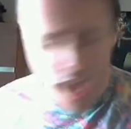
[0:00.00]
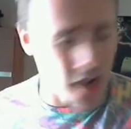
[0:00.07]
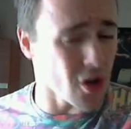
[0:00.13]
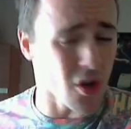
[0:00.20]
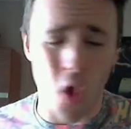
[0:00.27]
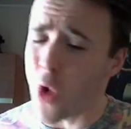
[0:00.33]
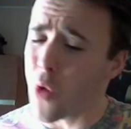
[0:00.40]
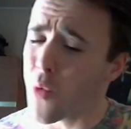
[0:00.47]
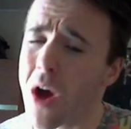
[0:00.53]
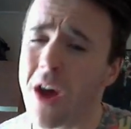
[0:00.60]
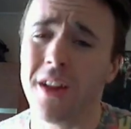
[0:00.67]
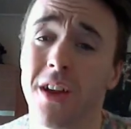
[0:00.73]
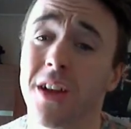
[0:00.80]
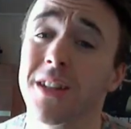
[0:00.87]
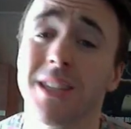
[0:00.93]
And no
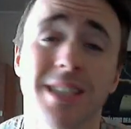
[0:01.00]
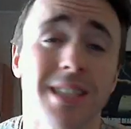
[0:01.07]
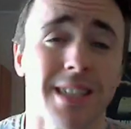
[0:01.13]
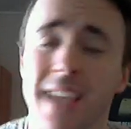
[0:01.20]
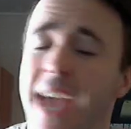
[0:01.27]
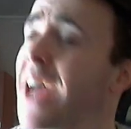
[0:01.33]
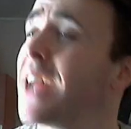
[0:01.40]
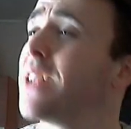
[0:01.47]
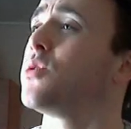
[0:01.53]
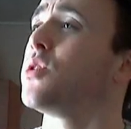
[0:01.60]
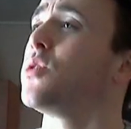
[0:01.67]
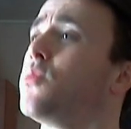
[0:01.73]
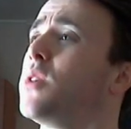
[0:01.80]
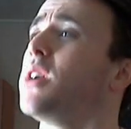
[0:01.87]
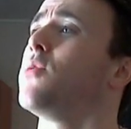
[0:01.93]
one understands
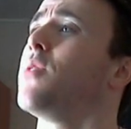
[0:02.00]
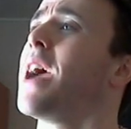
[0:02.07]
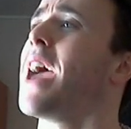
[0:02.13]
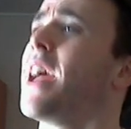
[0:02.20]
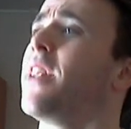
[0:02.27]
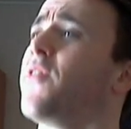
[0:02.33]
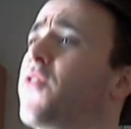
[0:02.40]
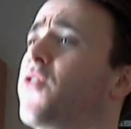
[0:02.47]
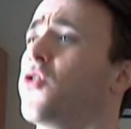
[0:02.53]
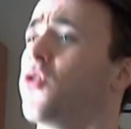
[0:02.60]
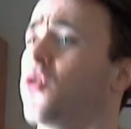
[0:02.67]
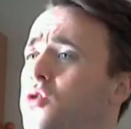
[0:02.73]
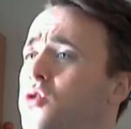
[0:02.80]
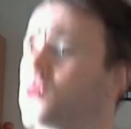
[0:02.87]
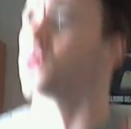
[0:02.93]
what we went
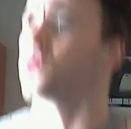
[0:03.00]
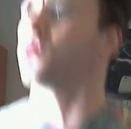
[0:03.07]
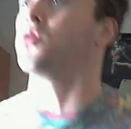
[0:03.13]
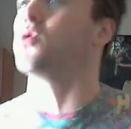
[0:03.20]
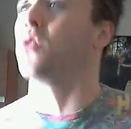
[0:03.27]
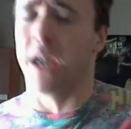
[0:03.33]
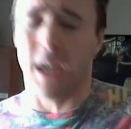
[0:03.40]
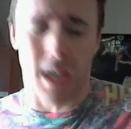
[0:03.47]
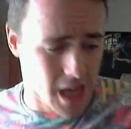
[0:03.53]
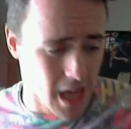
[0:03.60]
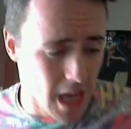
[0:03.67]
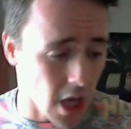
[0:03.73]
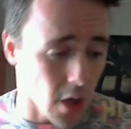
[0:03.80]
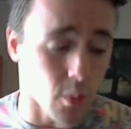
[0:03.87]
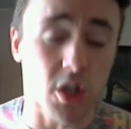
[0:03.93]
through.
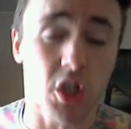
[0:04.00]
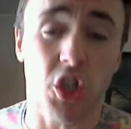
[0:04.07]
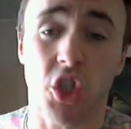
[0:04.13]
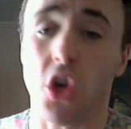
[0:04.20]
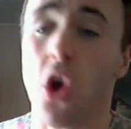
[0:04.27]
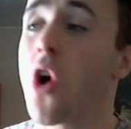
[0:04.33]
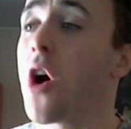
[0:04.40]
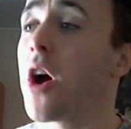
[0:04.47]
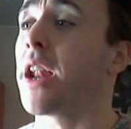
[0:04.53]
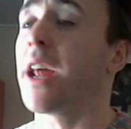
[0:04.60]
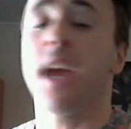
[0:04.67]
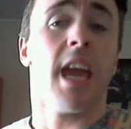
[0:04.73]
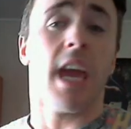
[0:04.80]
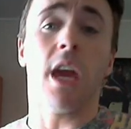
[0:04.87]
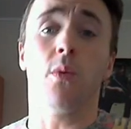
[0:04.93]
It was short,
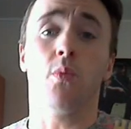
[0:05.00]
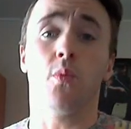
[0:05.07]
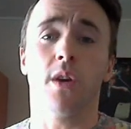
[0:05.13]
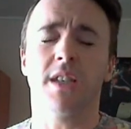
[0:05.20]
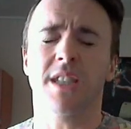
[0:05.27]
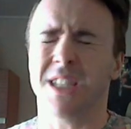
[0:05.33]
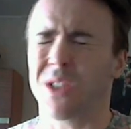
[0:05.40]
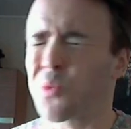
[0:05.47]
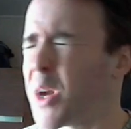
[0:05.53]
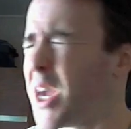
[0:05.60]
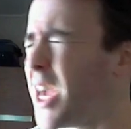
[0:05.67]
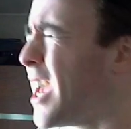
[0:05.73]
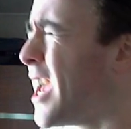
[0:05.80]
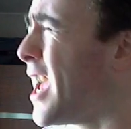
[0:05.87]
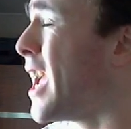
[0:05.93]
it was
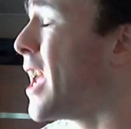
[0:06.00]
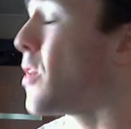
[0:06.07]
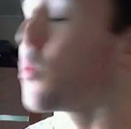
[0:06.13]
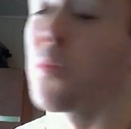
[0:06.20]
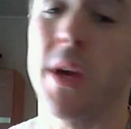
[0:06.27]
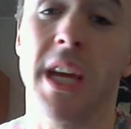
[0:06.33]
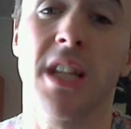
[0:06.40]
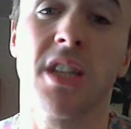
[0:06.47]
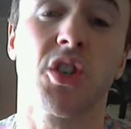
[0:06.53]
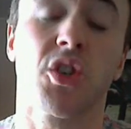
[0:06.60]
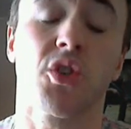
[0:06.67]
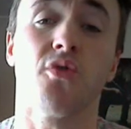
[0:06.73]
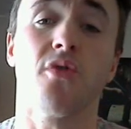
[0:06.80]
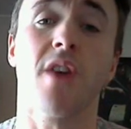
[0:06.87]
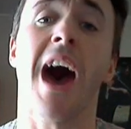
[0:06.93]
sweet, we
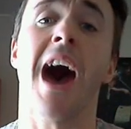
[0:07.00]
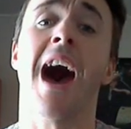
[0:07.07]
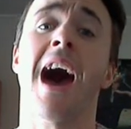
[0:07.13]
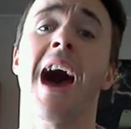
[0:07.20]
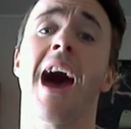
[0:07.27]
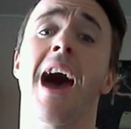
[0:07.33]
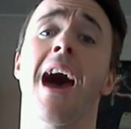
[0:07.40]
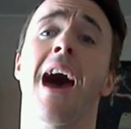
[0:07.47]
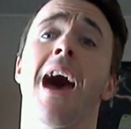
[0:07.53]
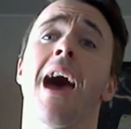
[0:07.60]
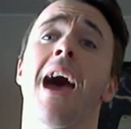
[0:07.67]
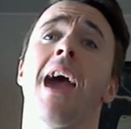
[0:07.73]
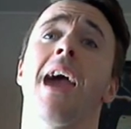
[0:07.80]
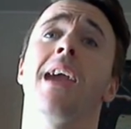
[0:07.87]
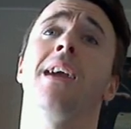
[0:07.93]

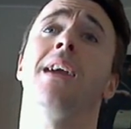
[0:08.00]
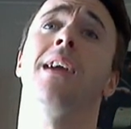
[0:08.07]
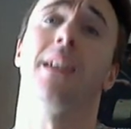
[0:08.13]
tried.